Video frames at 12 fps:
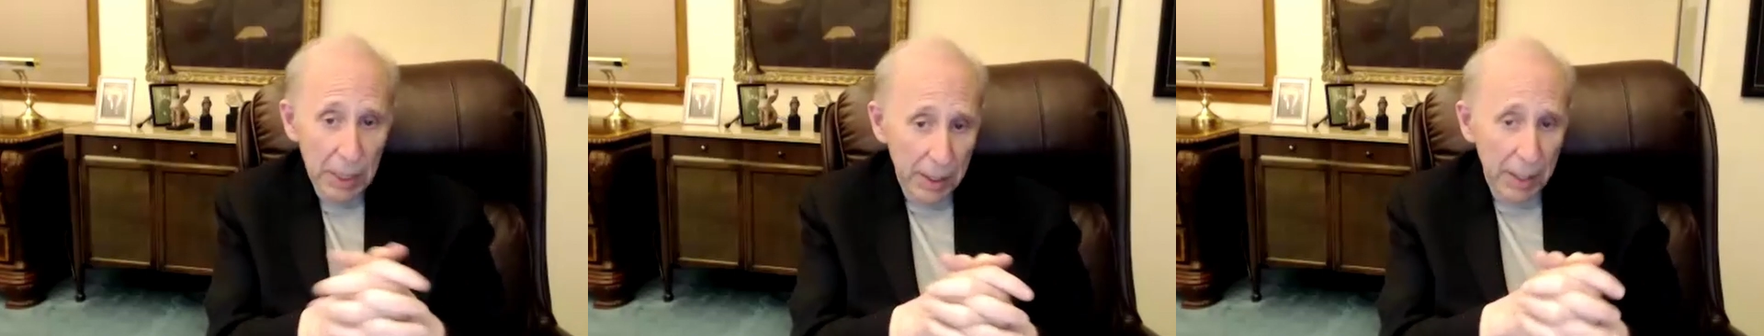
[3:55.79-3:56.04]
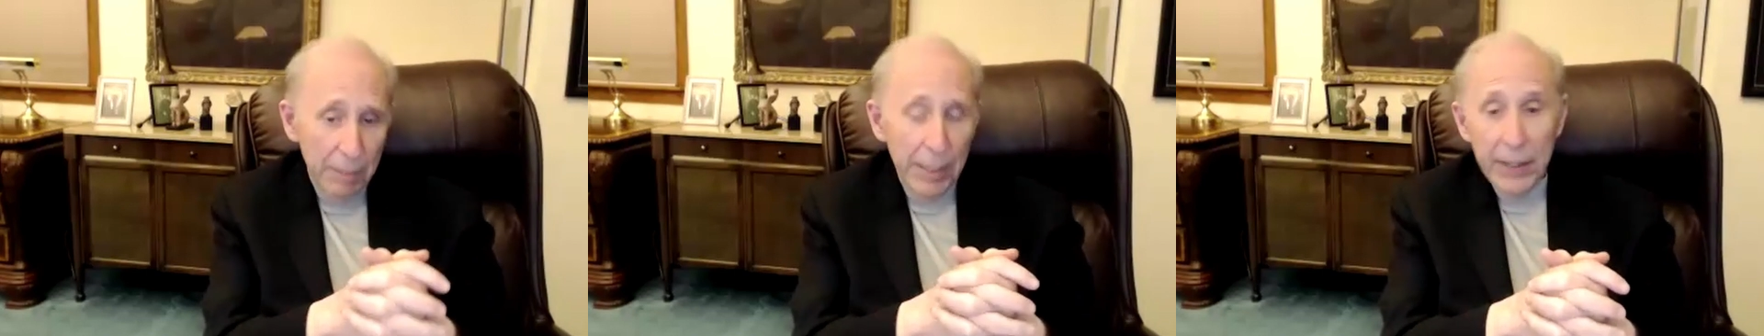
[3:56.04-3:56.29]

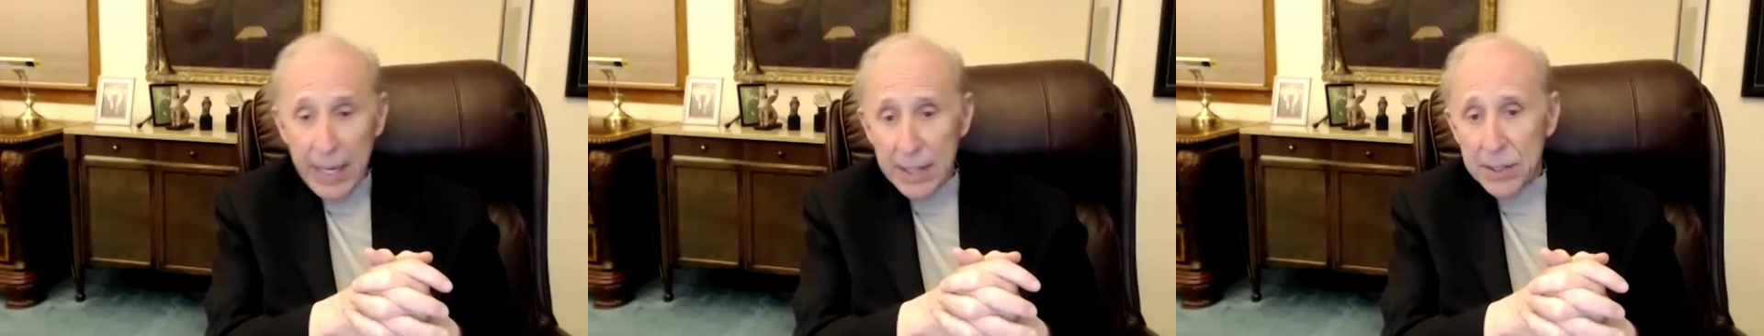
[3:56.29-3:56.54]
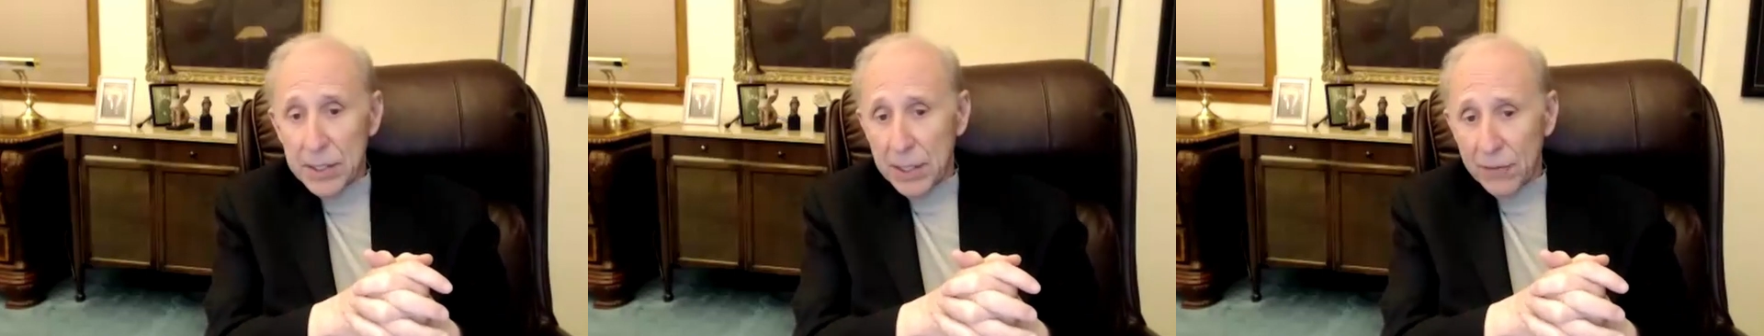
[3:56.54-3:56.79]
about
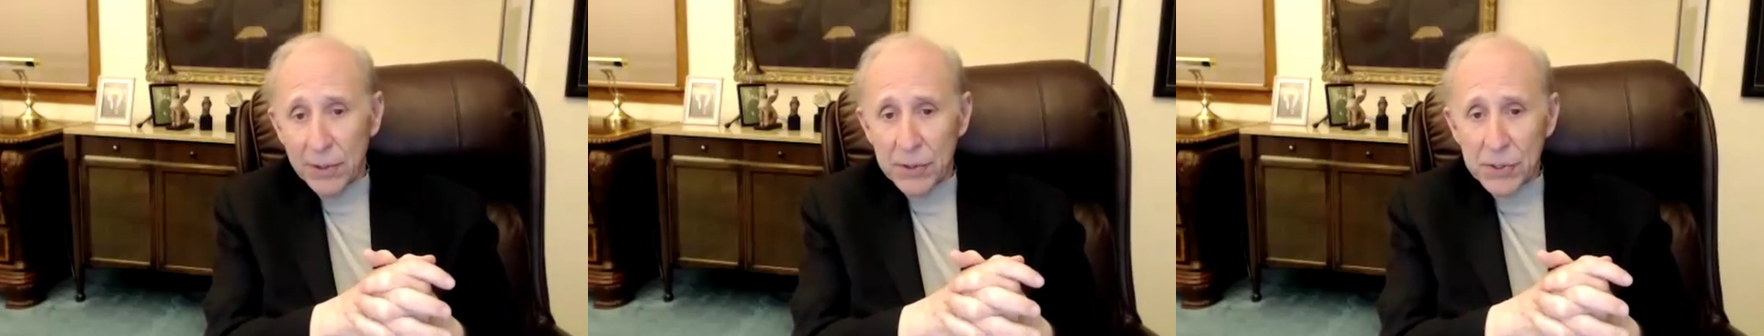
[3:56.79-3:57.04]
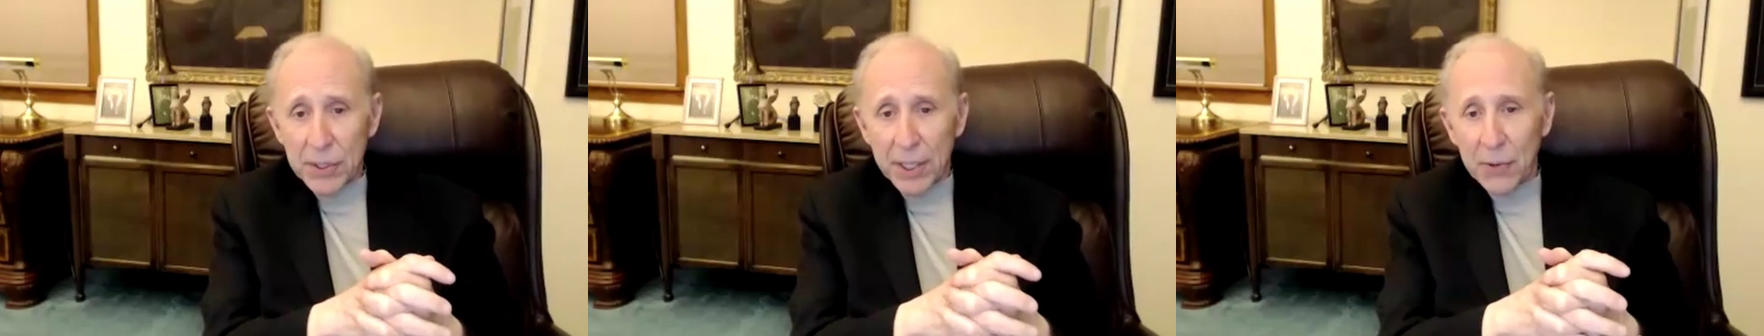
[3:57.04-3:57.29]
8 different
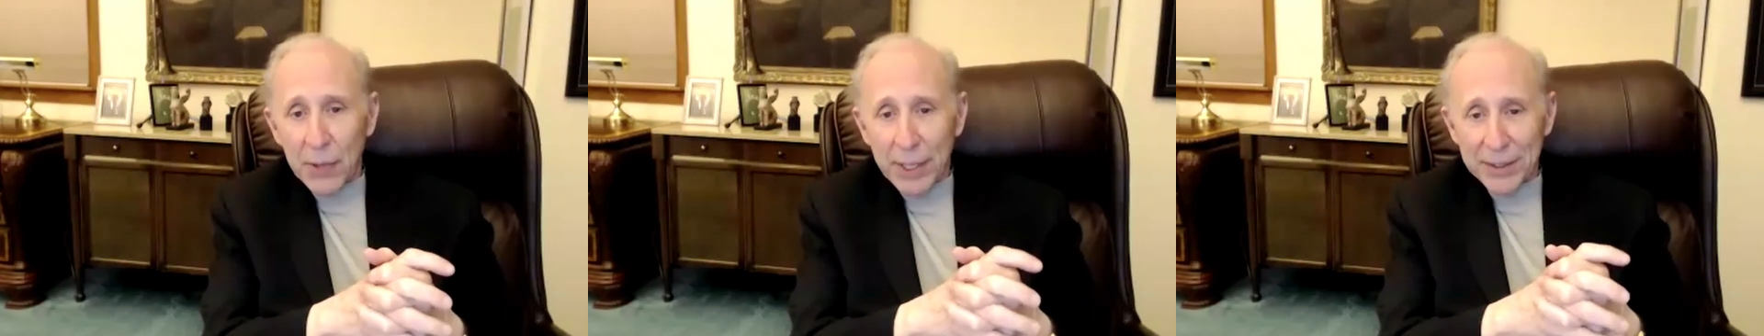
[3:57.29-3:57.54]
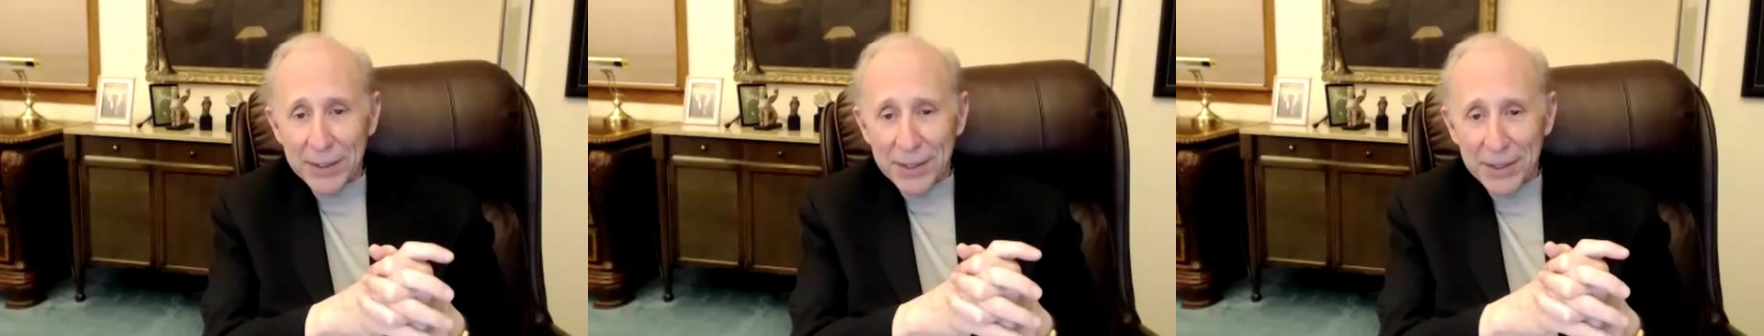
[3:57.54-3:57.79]

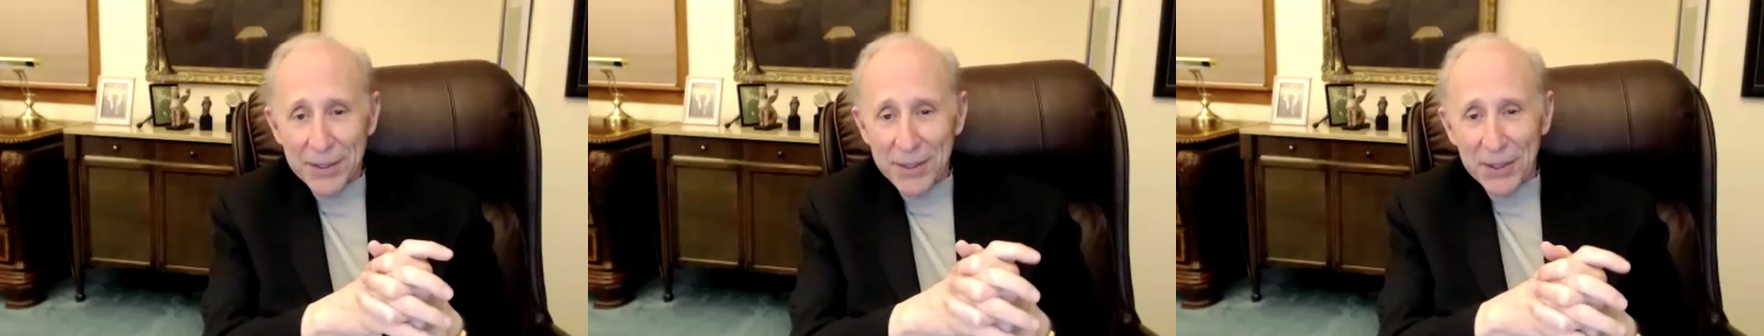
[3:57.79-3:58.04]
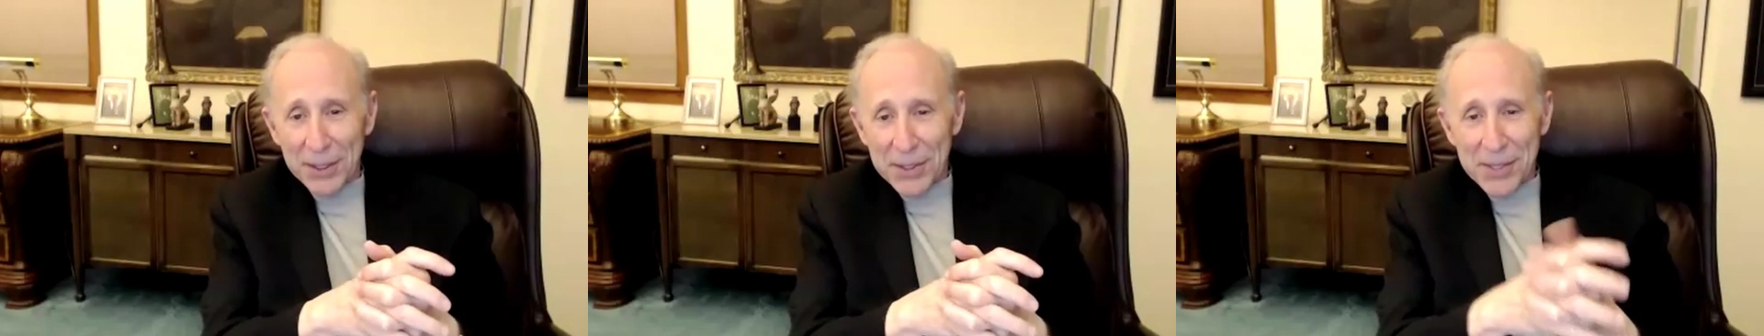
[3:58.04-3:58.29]
psychoanalytic theories